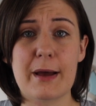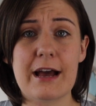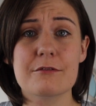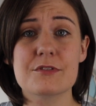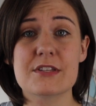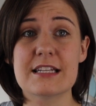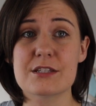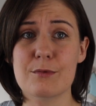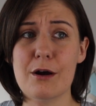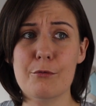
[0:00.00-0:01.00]
pounds, and
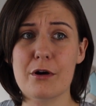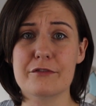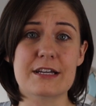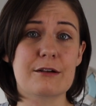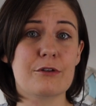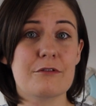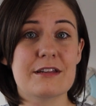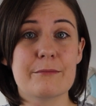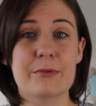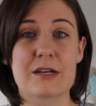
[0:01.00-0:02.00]
it's well worth
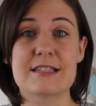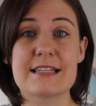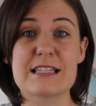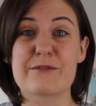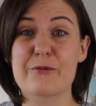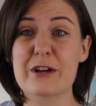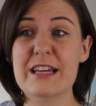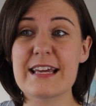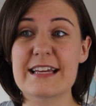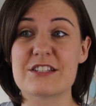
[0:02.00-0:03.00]
downloading because it is
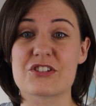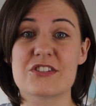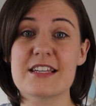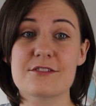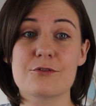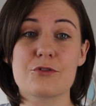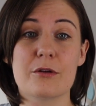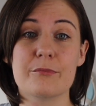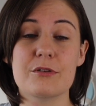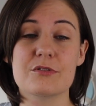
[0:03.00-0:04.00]
free, it just sits on your
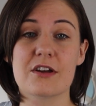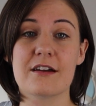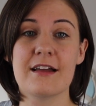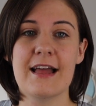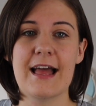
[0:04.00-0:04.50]
computer,